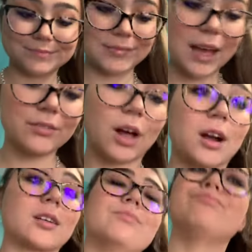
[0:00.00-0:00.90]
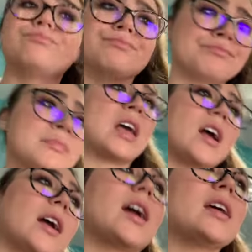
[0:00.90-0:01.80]
Hi vlog.
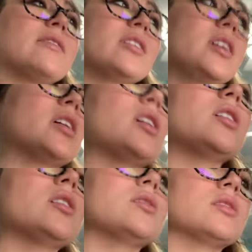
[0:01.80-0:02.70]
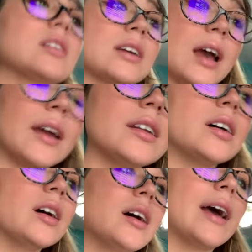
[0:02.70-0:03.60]
Kind of like kind
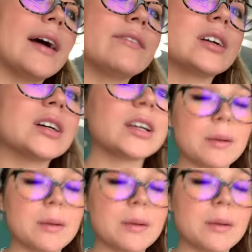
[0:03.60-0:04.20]
of having like a